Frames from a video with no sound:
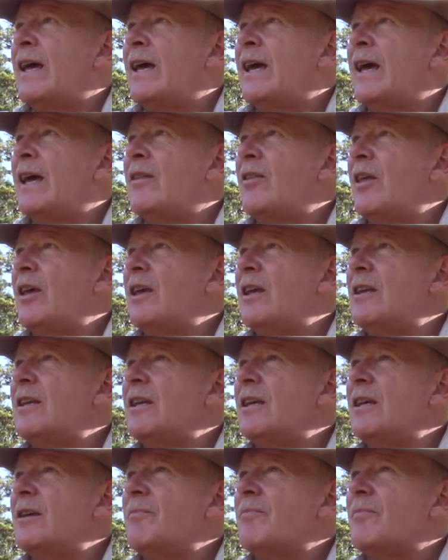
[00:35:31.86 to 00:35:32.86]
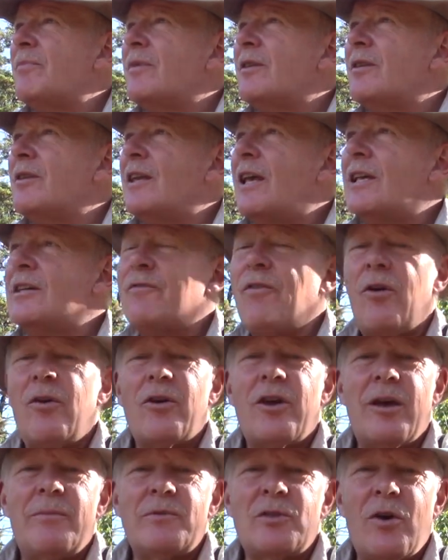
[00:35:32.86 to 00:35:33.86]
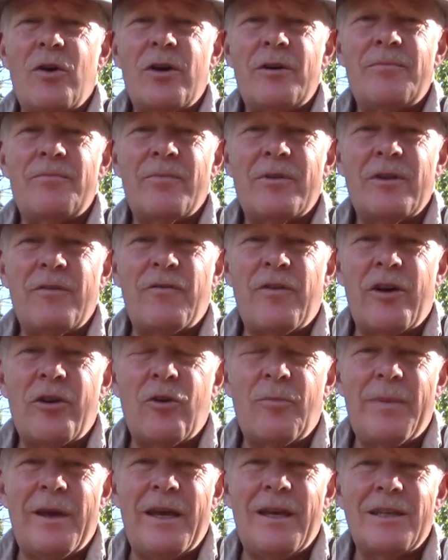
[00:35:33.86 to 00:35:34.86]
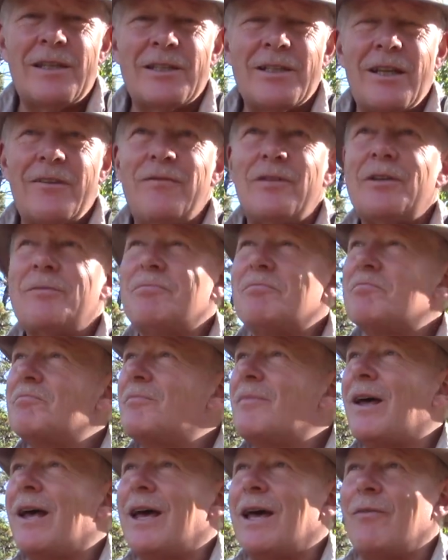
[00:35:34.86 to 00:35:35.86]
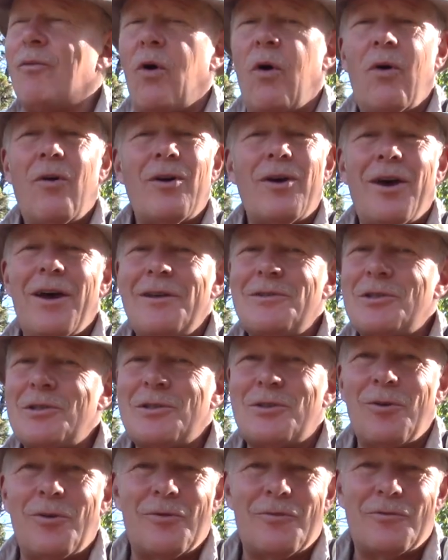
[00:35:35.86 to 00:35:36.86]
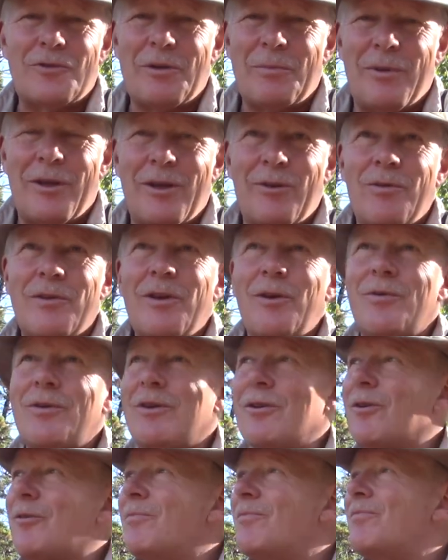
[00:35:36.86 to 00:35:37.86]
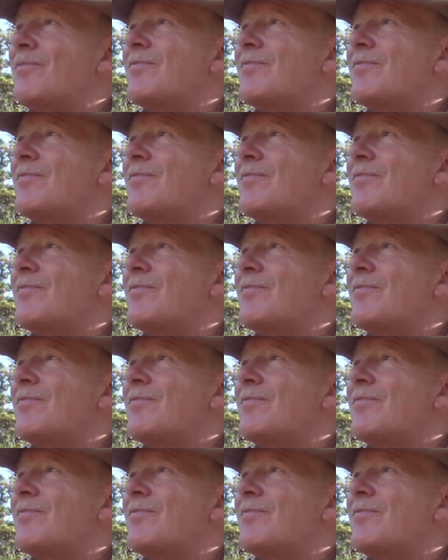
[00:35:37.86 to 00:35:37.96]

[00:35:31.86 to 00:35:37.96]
And then, uh, as fall comes on and the fire ban is lifted, I have all kinds of stoves to play with out here.